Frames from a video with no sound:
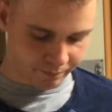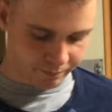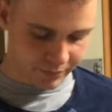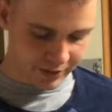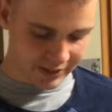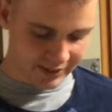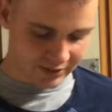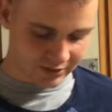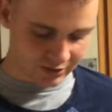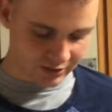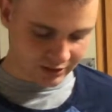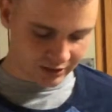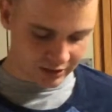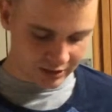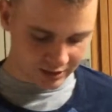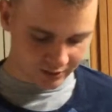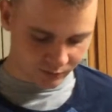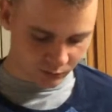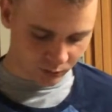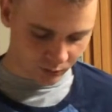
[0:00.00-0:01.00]
basically a
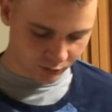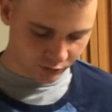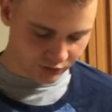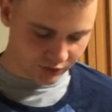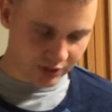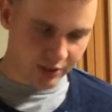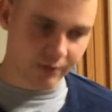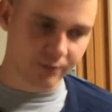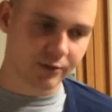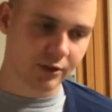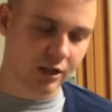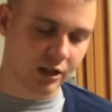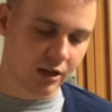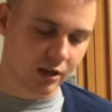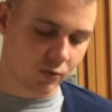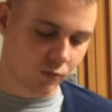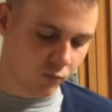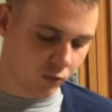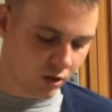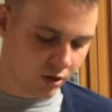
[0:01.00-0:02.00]
lot of cool stuff,
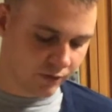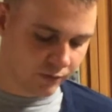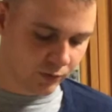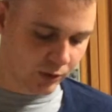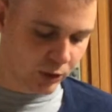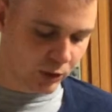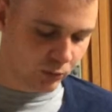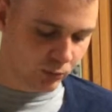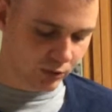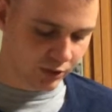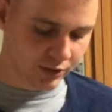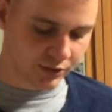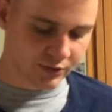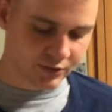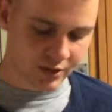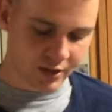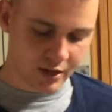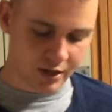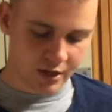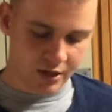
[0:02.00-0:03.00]
one of which was